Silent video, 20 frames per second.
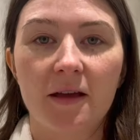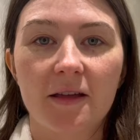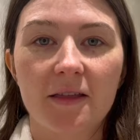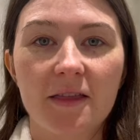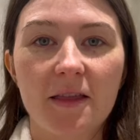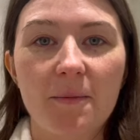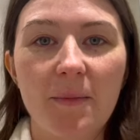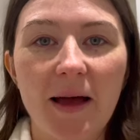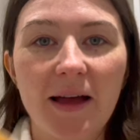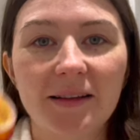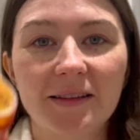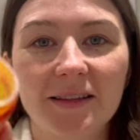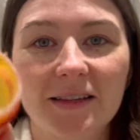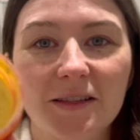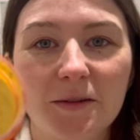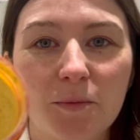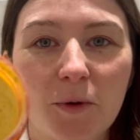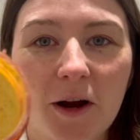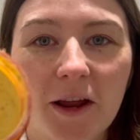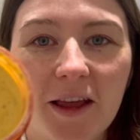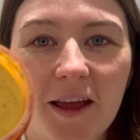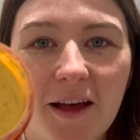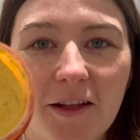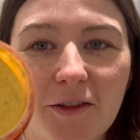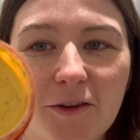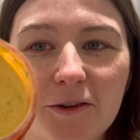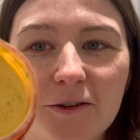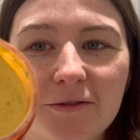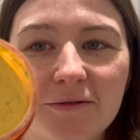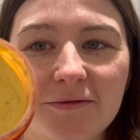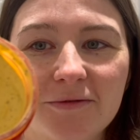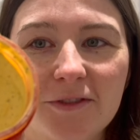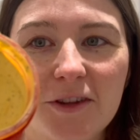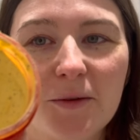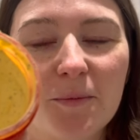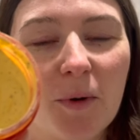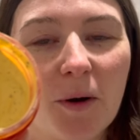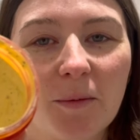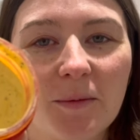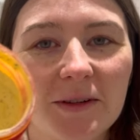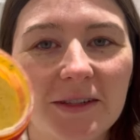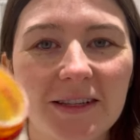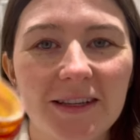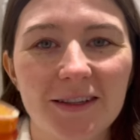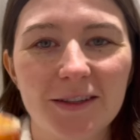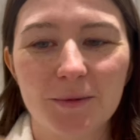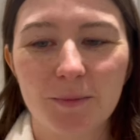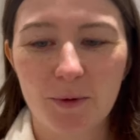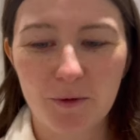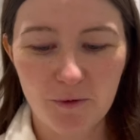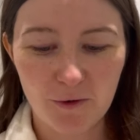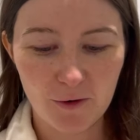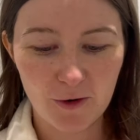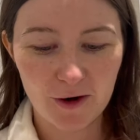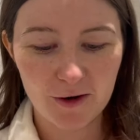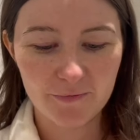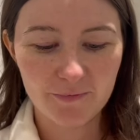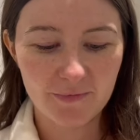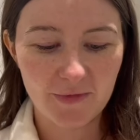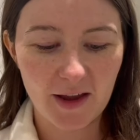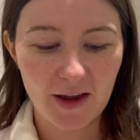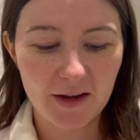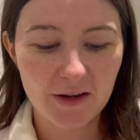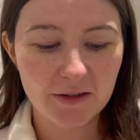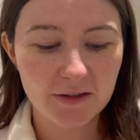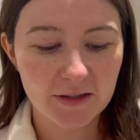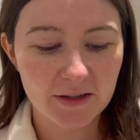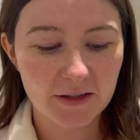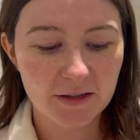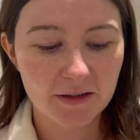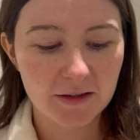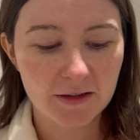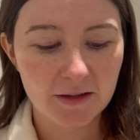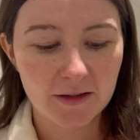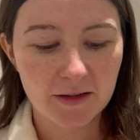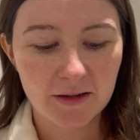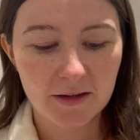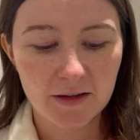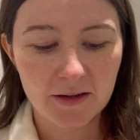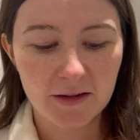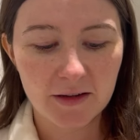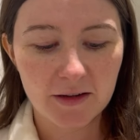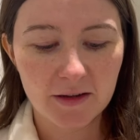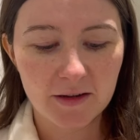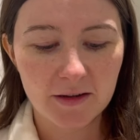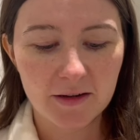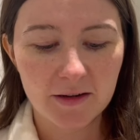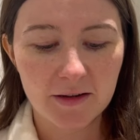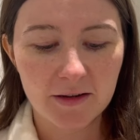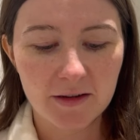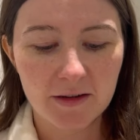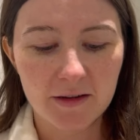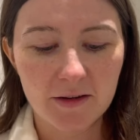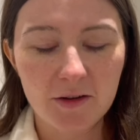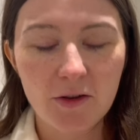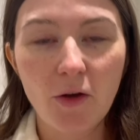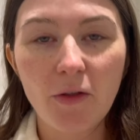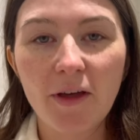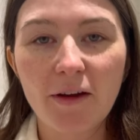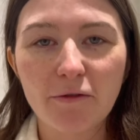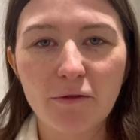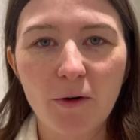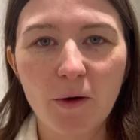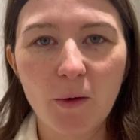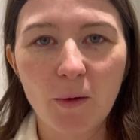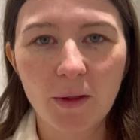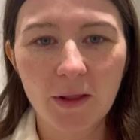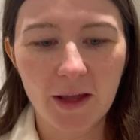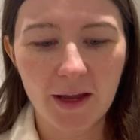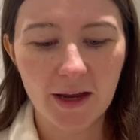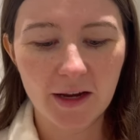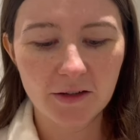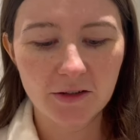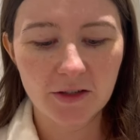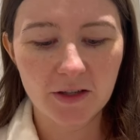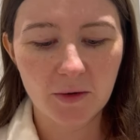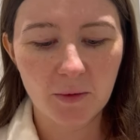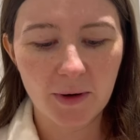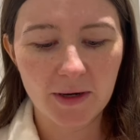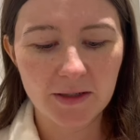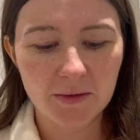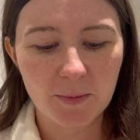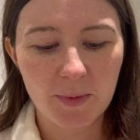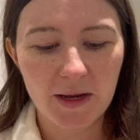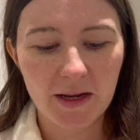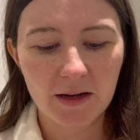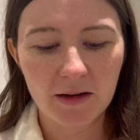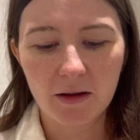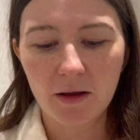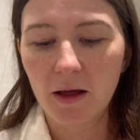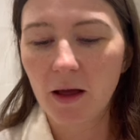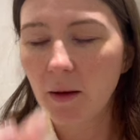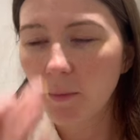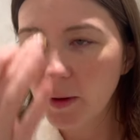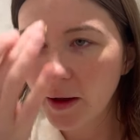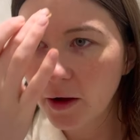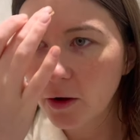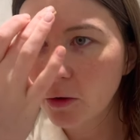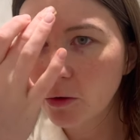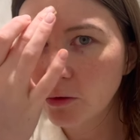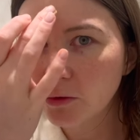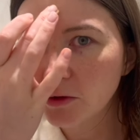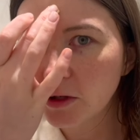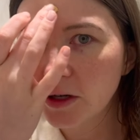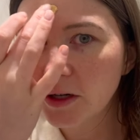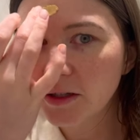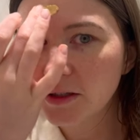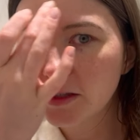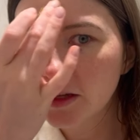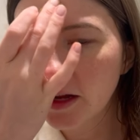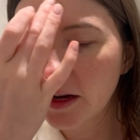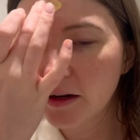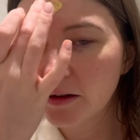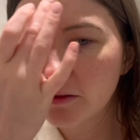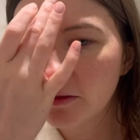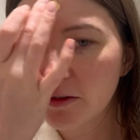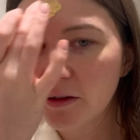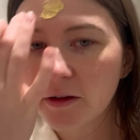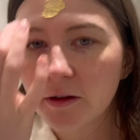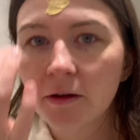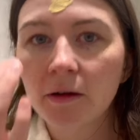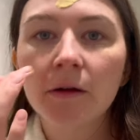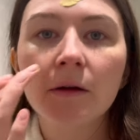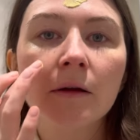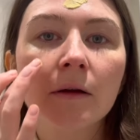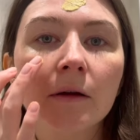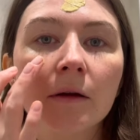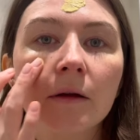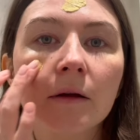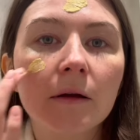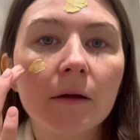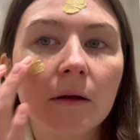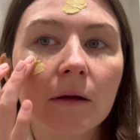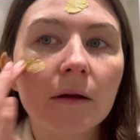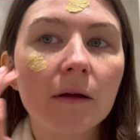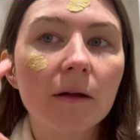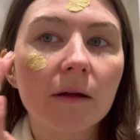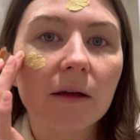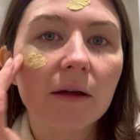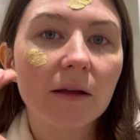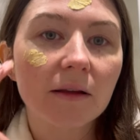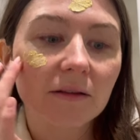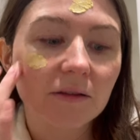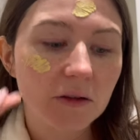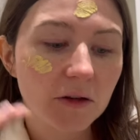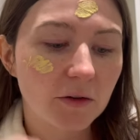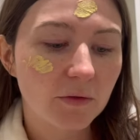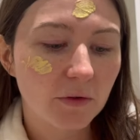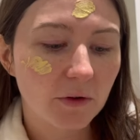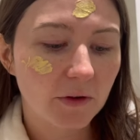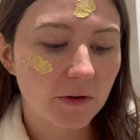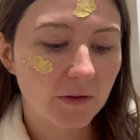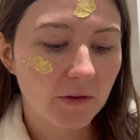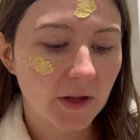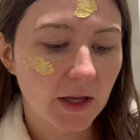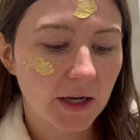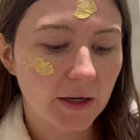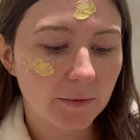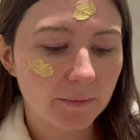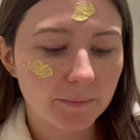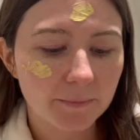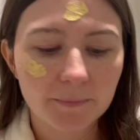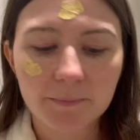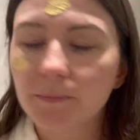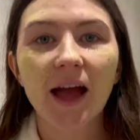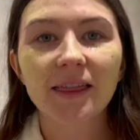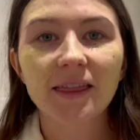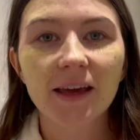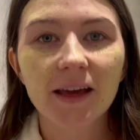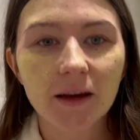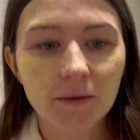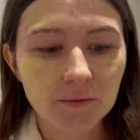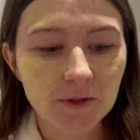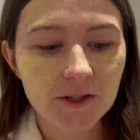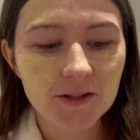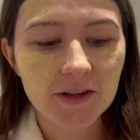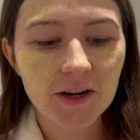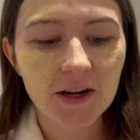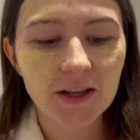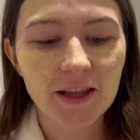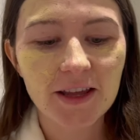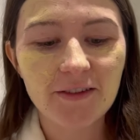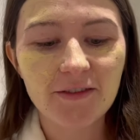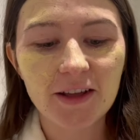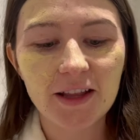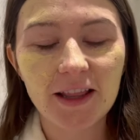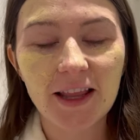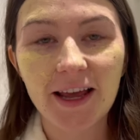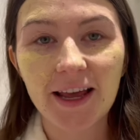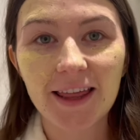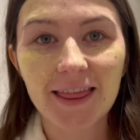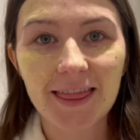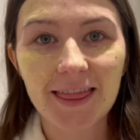The mask is bright yellow. You've probably seen this before. I use it not that frequently actually. When it's been a bit colder, it's kind of, it is good for the skin. I think I'm just gonna leave it like